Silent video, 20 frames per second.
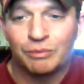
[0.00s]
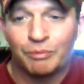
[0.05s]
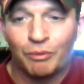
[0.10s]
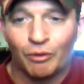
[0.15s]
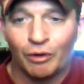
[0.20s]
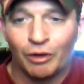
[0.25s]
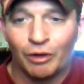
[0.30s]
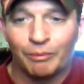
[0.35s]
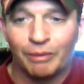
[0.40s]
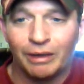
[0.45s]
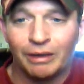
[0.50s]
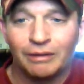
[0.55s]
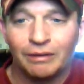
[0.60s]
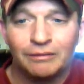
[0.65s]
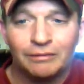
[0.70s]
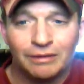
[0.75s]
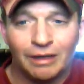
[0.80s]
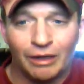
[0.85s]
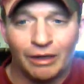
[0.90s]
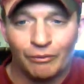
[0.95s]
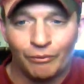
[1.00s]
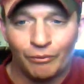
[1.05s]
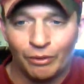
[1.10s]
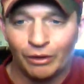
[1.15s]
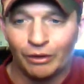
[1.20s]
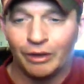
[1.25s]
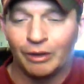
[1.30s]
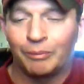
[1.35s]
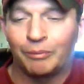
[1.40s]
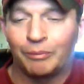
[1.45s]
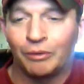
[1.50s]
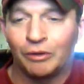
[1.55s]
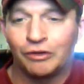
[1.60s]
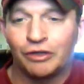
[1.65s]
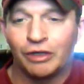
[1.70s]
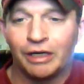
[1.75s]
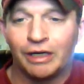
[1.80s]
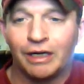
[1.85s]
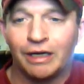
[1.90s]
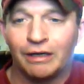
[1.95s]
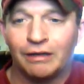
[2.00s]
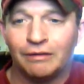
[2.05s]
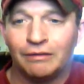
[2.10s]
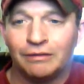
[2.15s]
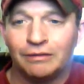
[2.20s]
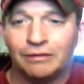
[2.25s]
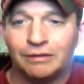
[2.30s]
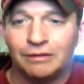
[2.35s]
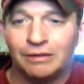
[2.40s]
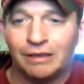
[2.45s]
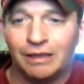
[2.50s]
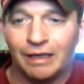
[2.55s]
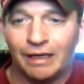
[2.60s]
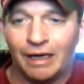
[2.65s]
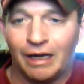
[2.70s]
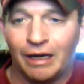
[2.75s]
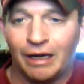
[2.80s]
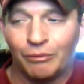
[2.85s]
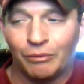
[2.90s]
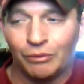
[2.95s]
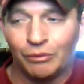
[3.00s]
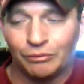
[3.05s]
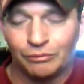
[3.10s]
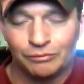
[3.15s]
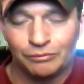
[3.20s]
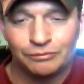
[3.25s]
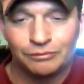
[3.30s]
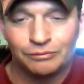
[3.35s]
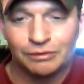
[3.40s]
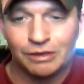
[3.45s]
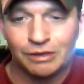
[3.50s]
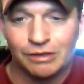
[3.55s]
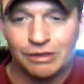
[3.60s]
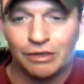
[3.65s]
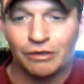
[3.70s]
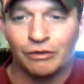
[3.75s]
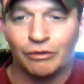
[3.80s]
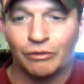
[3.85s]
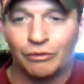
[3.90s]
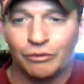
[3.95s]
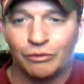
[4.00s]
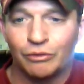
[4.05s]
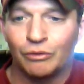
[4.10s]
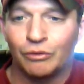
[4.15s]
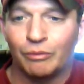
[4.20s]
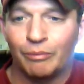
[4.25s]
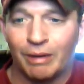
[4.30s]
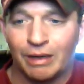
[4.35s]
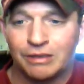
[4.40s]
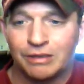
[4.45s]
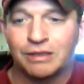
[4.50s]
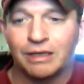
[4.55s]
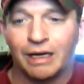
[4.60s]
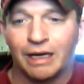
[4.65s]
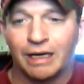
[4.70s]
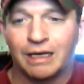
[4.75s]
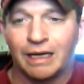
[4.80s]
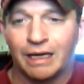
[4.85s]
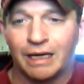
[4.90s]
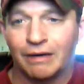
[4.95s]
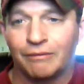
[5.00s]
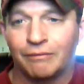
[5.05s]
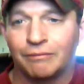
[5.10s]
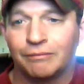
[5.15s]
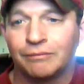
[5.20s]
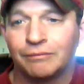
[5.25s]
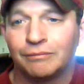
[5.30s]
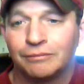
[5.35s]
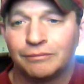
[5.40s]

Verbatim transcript: supporting me, I really appreciate it, and I will continue to do the best that I can